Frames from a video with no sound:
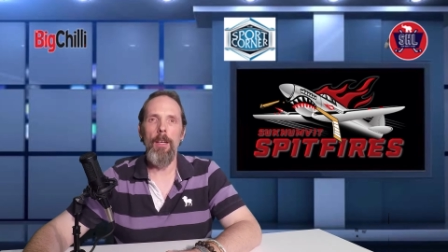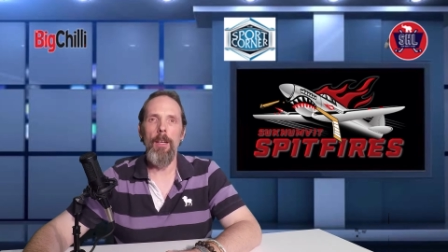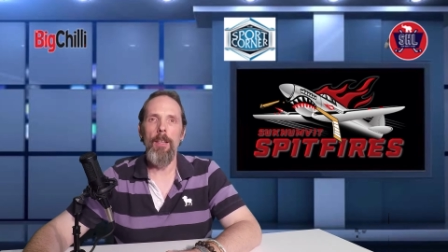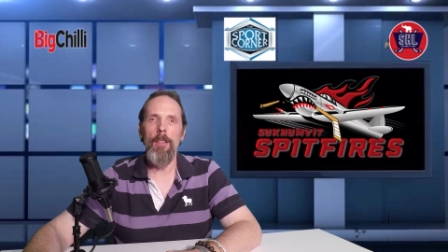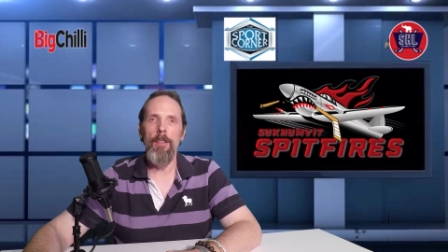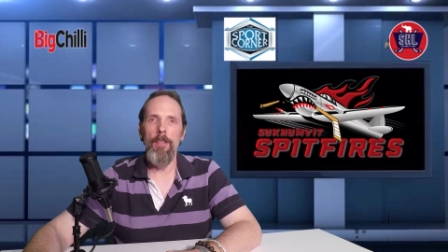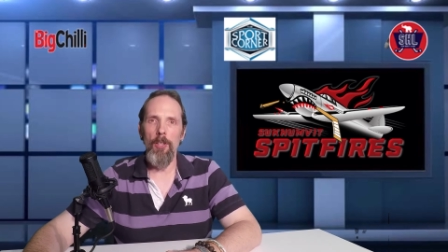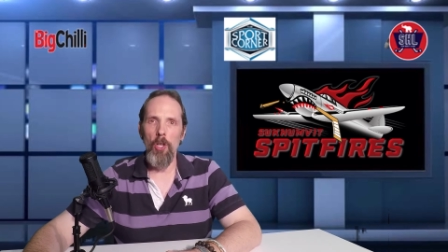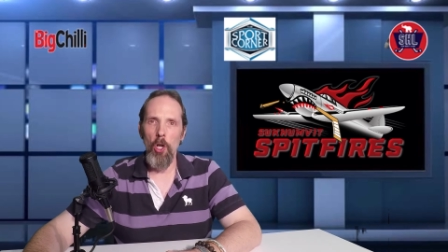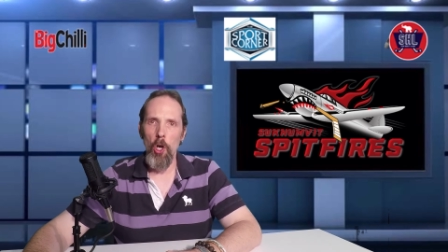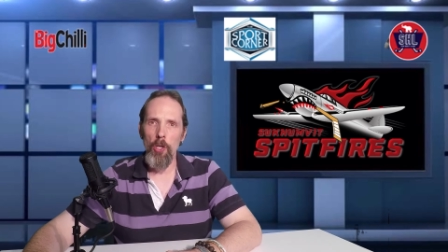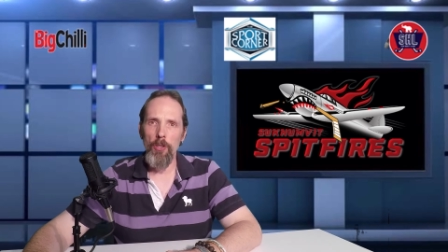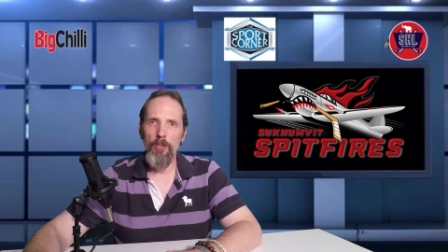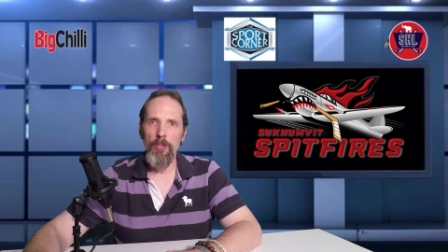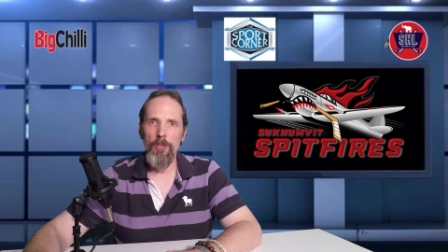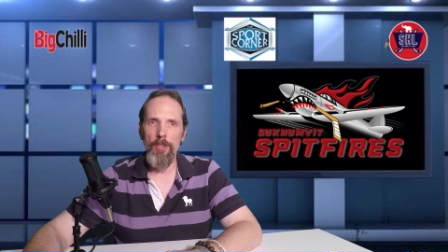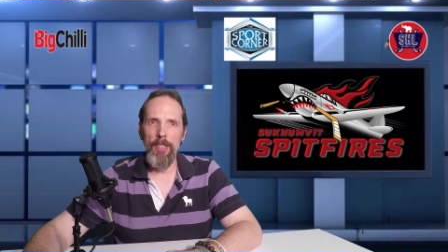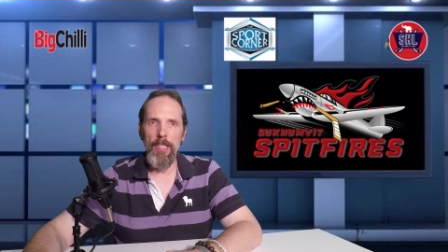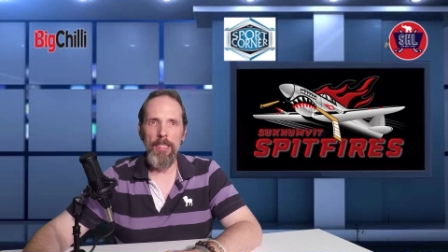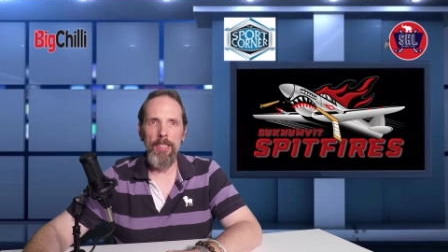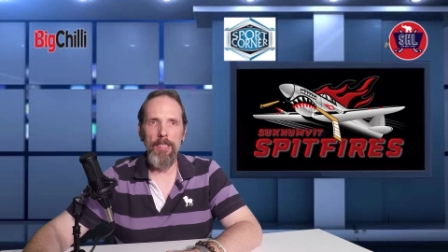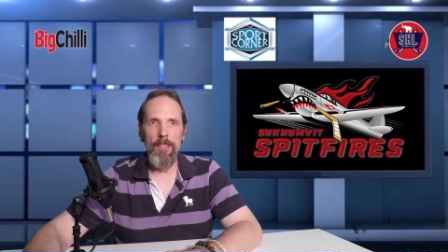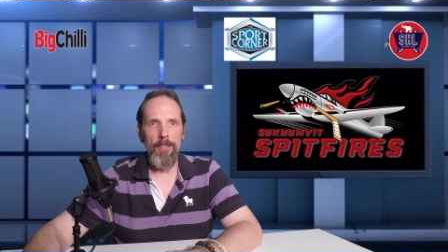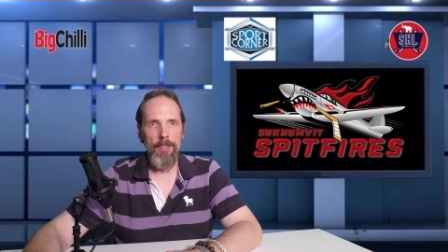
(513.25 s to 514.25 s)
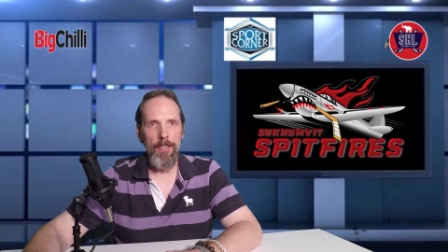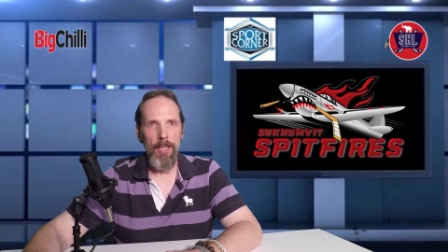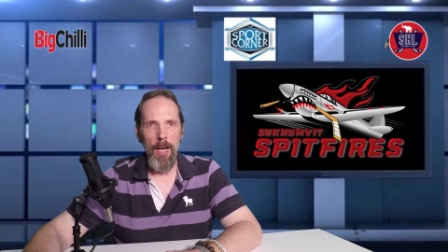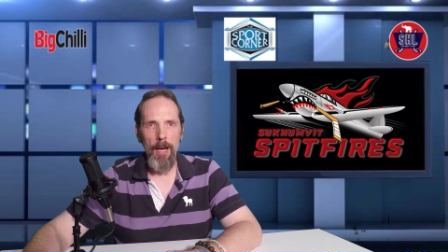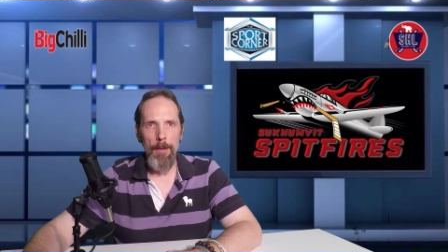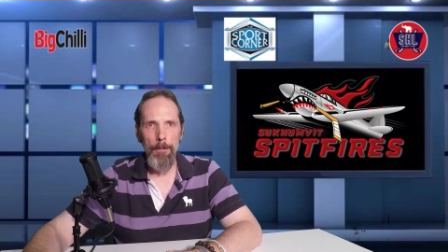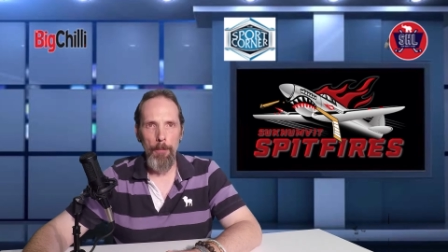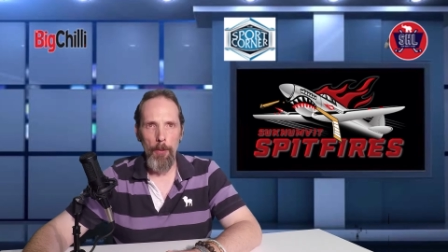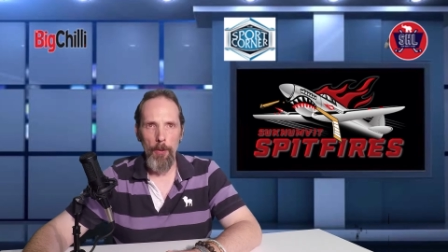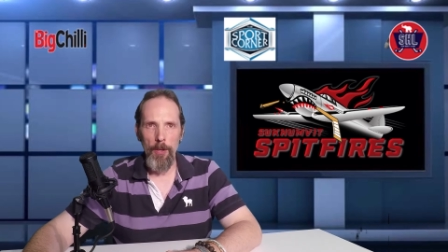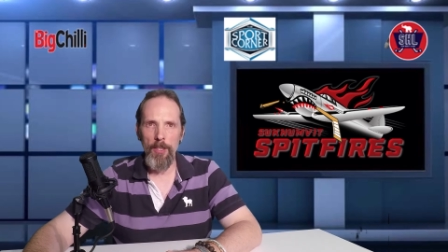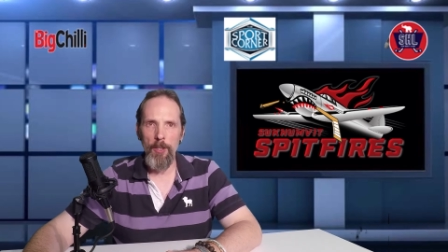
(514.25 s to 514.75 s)
They'll also need their
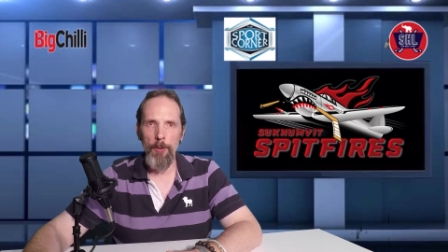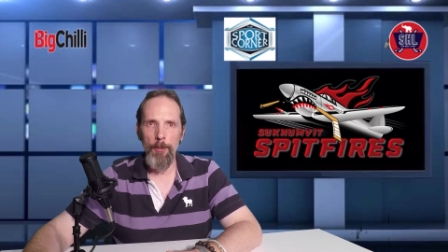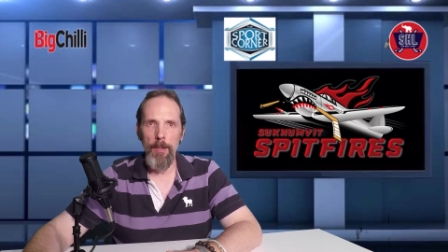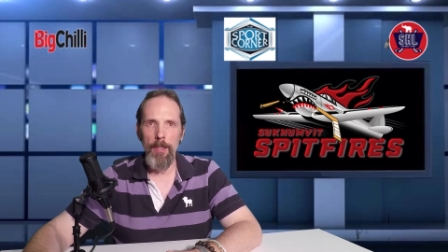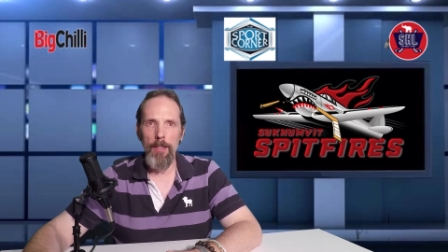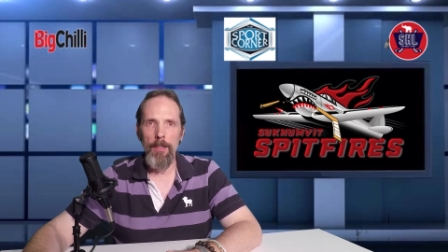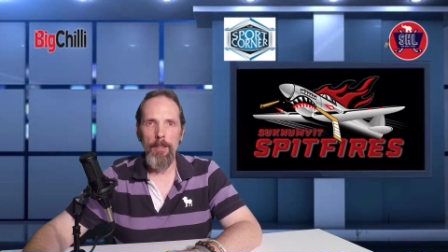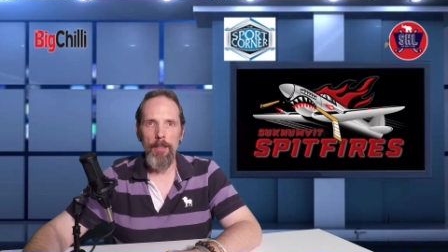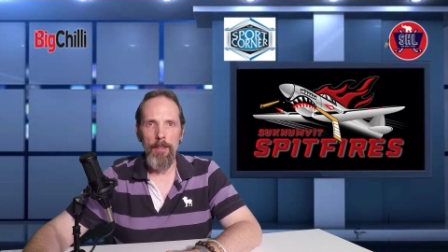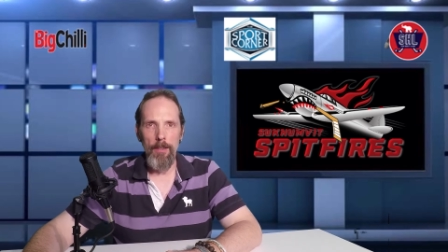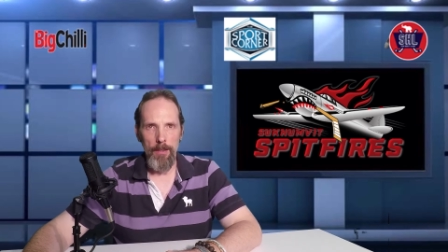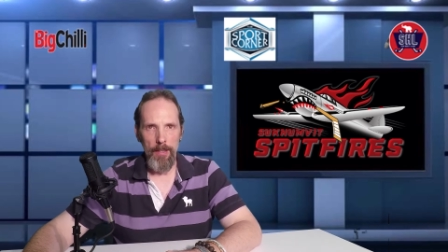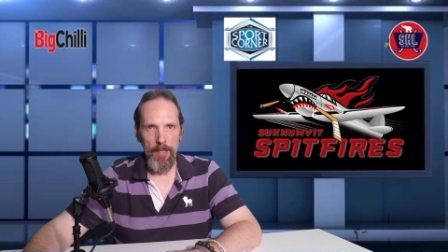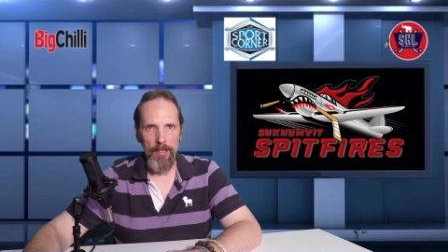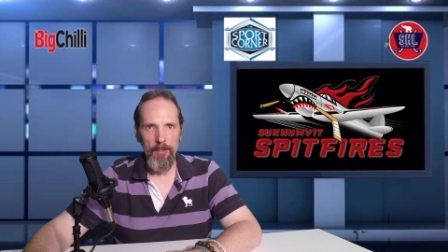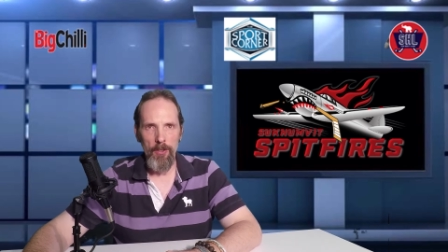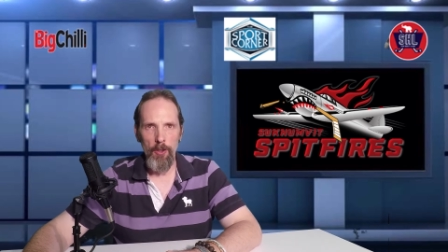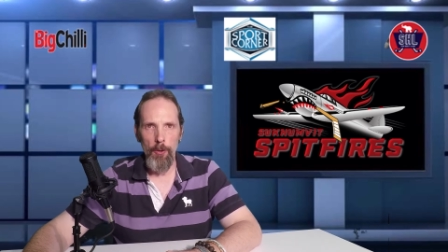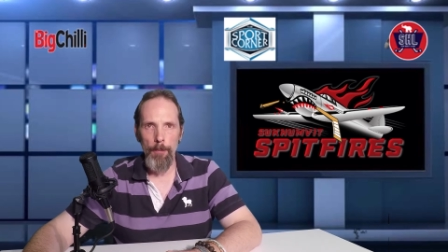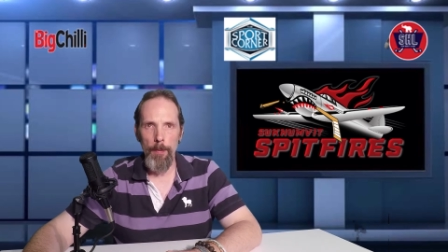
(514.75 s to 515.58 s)
top pointsman, Ernesto